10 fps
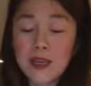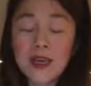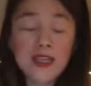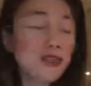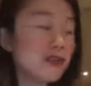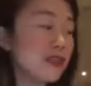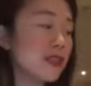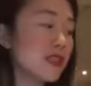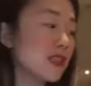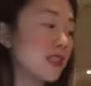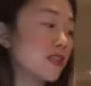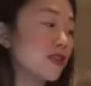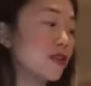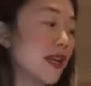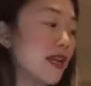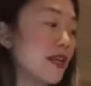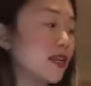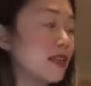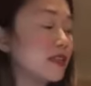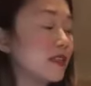As you sit here or lay
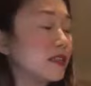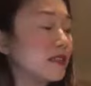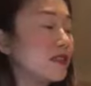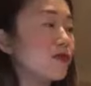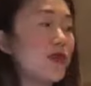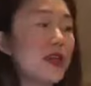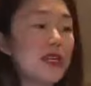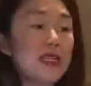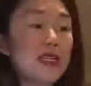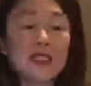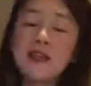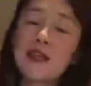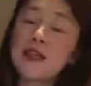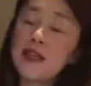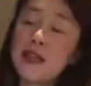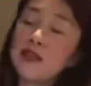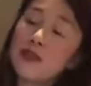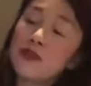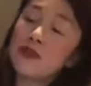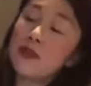here, resting in that, I'd like
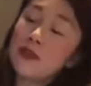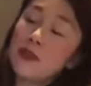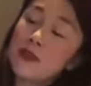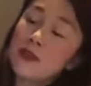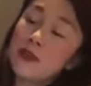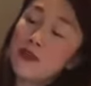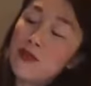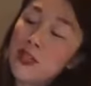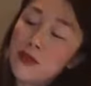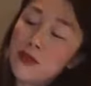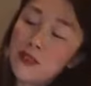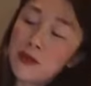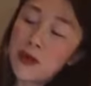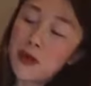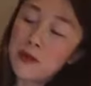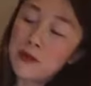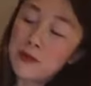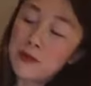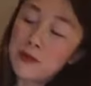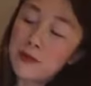to read you a little
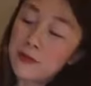poem